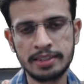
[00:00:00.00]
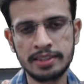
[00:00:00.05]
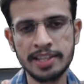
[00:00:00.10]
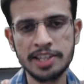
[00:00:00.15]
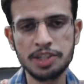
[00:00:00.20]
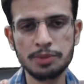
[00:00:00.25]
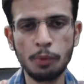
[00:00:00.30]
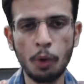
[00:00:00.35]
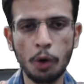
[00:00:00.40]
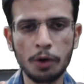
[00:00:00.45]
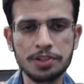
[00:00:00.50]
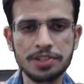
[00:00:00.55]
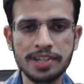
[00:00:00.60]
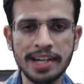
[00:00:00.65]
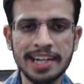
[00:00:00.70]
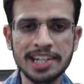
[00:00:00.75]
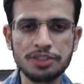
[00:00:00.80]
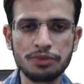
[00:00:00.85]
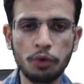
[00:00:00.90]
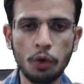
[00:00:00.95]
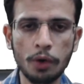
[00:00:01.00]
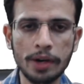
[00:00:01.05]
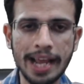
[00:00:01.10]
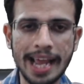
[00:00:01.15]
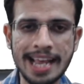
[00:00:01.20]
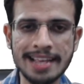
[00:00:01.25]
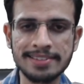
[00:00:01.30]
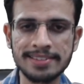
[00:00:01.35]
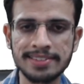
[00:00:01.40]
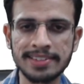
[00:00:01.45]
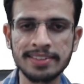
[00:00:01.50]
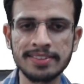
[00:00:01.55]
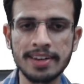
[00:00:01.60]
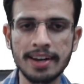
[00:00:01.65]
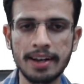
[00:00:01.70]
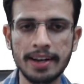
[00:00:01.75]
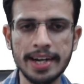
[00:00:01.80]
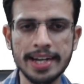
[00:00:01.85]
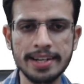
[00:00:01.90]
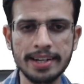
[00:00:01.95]
this box stands for S,
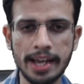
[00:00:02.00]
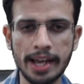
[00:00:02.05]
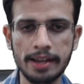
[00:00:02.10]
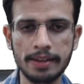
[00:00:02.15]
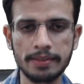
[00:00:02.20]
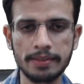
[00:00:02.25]
Sandra, right?